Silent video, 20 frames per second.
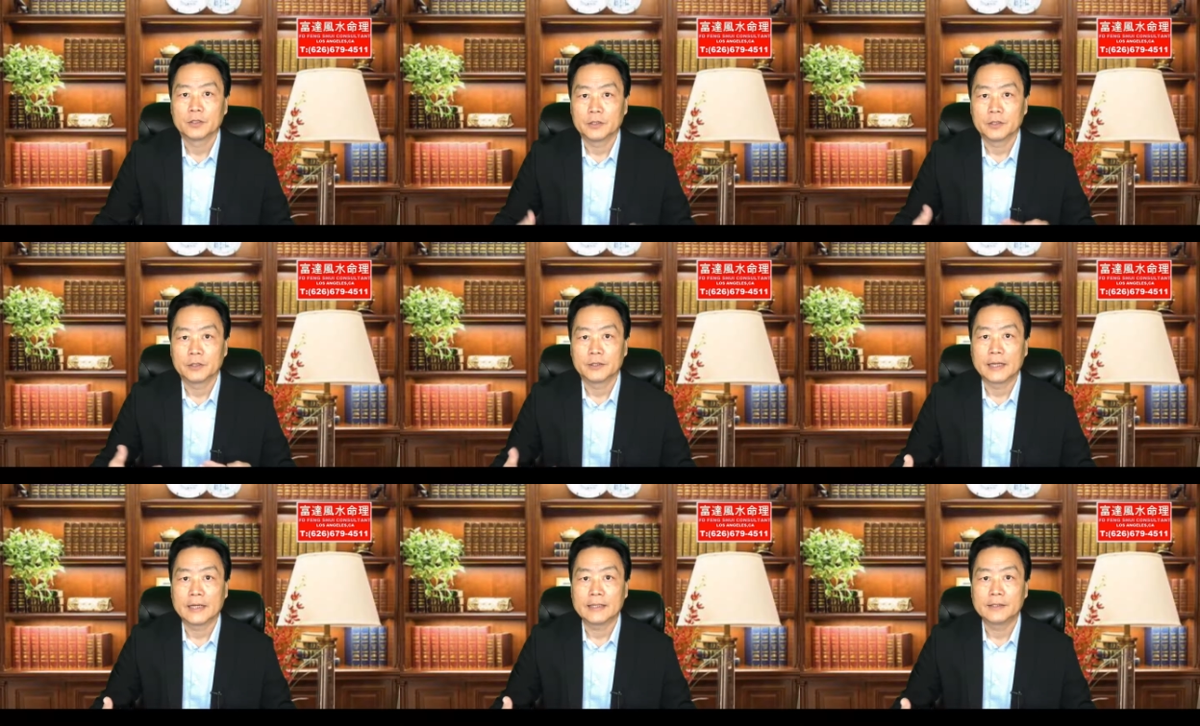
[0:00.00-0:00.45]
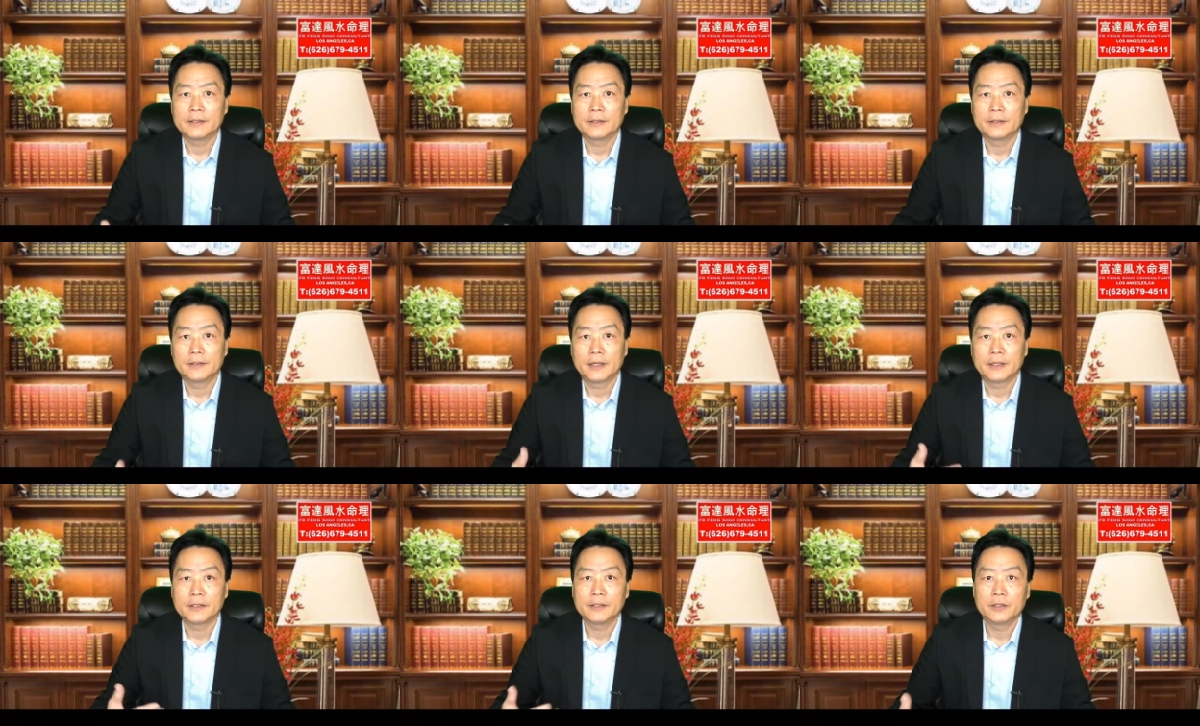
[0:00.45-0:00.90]

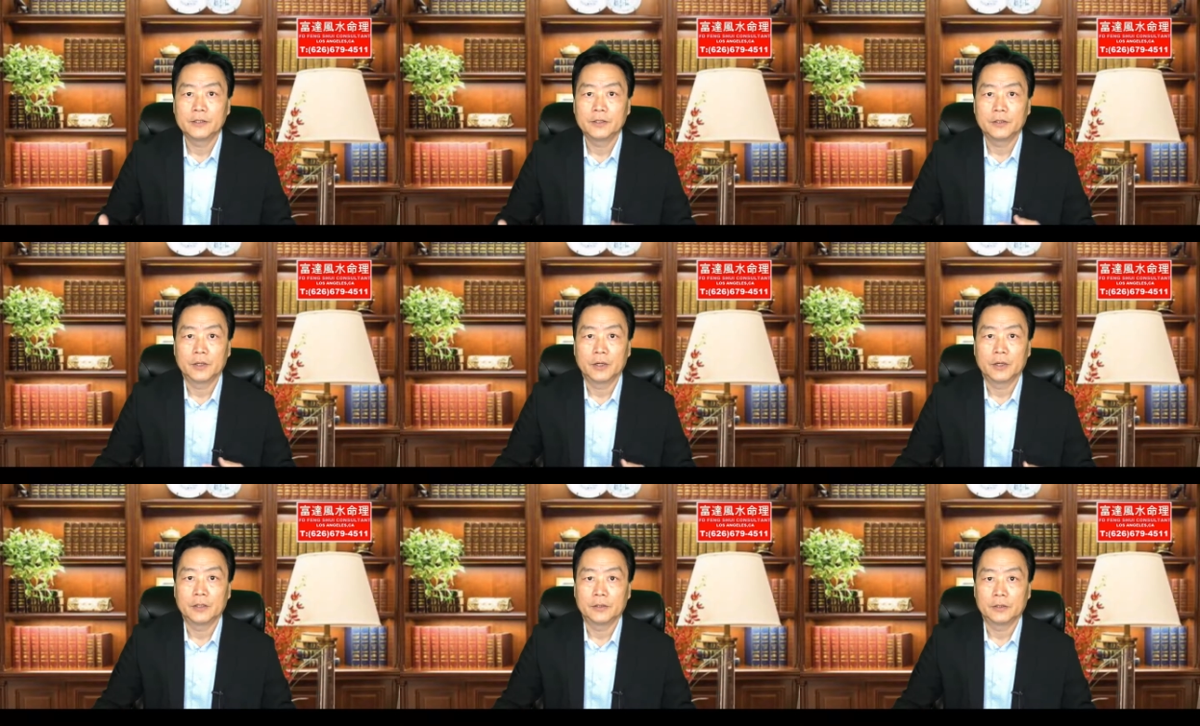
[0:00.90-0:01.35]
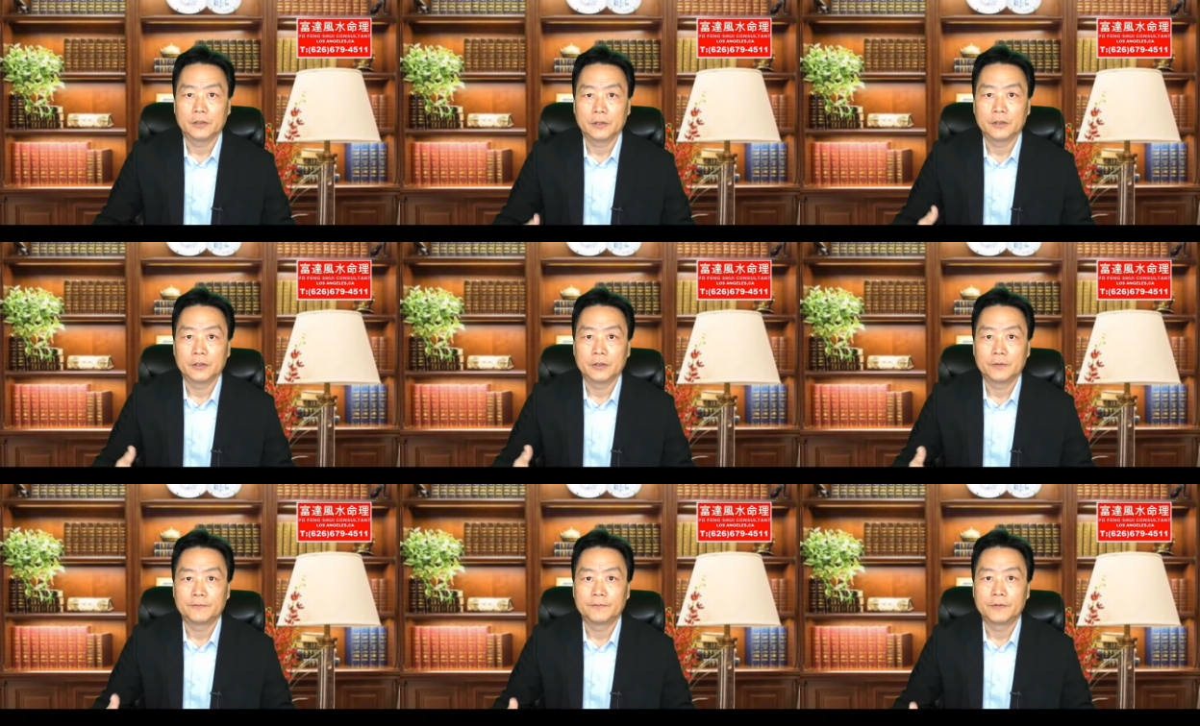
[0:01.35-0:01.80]
that's
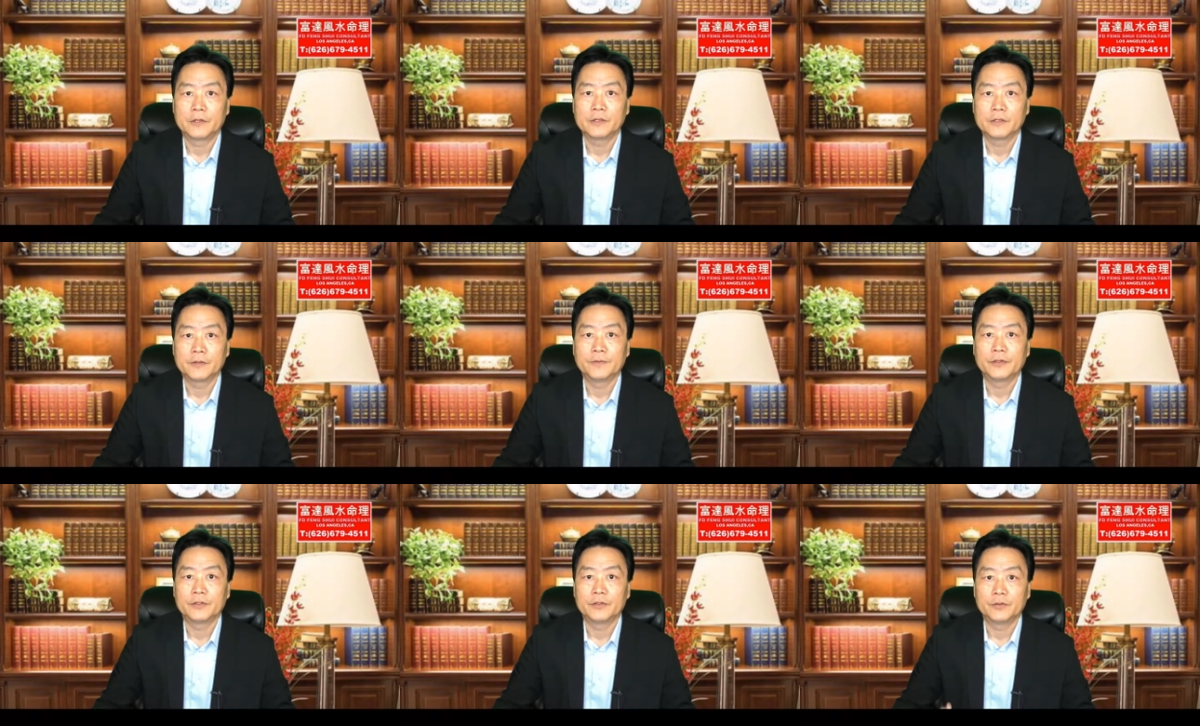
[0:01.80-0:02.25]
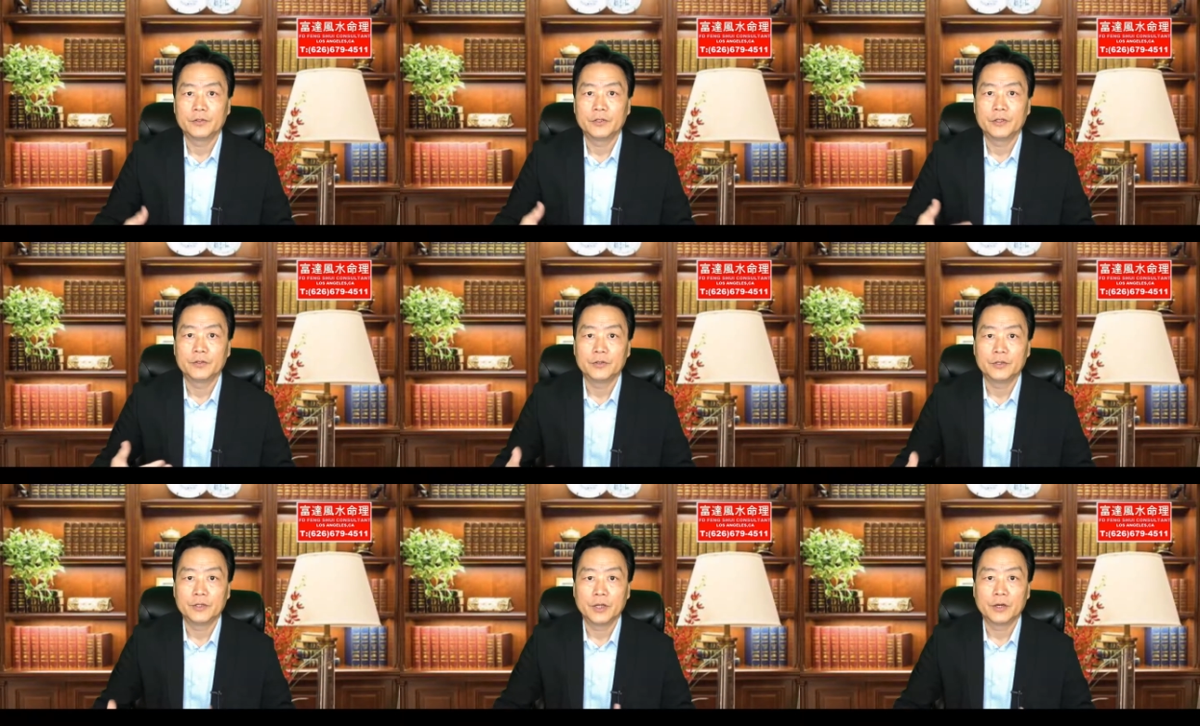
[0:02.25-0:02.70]
you first of all you
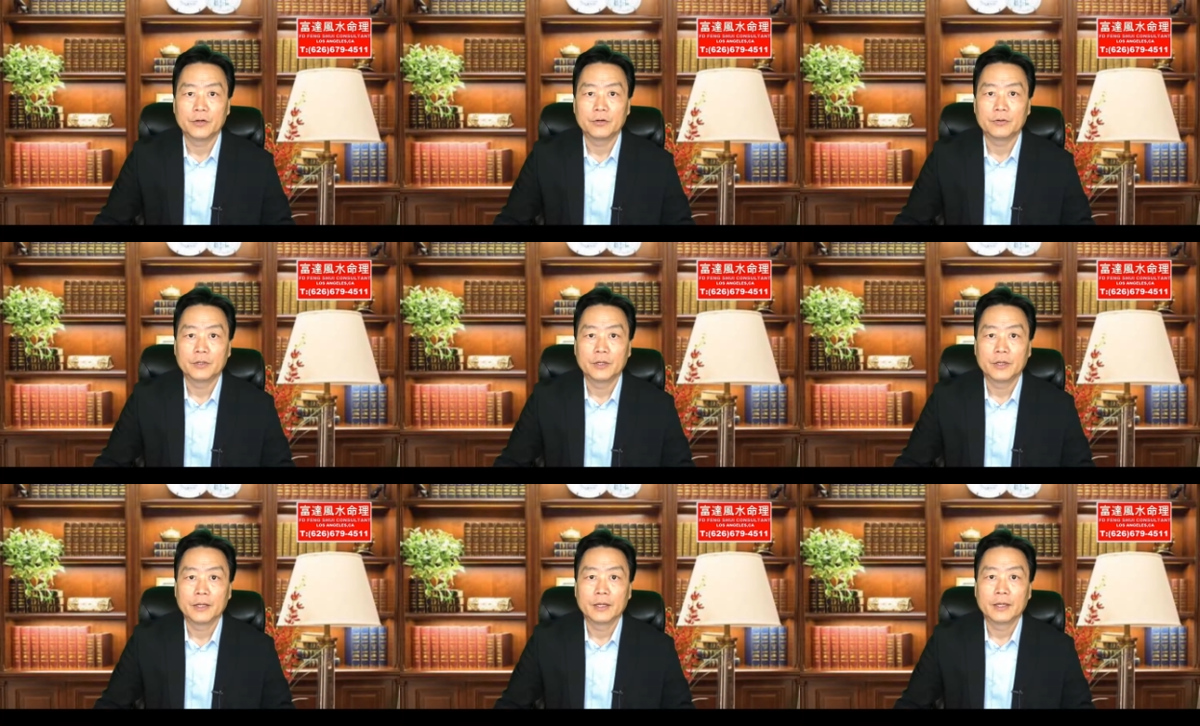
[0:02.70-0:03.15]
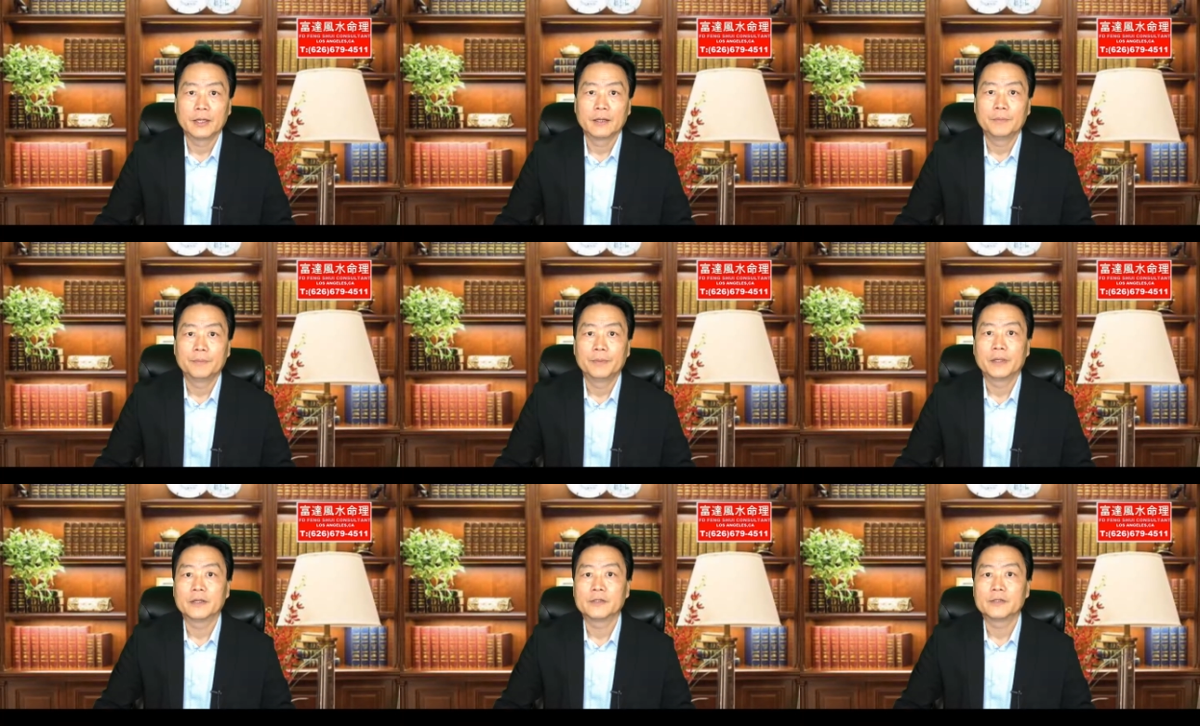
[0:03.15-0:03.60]
need to know,
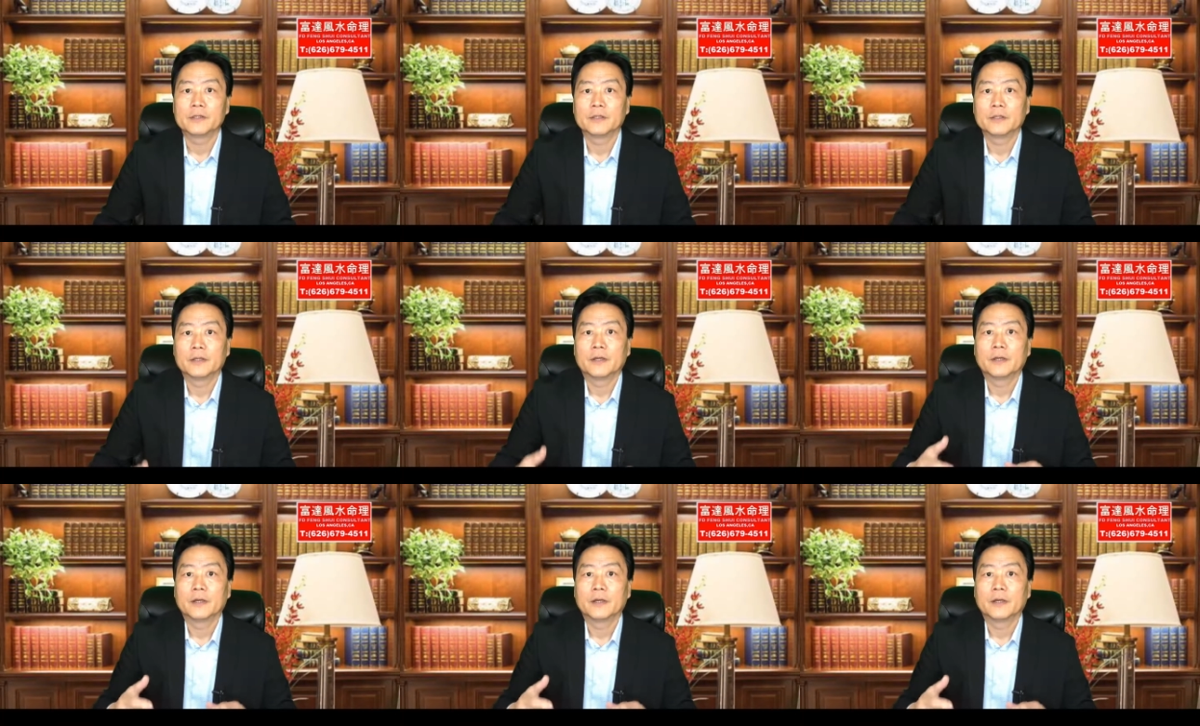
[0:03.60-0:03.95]
because of the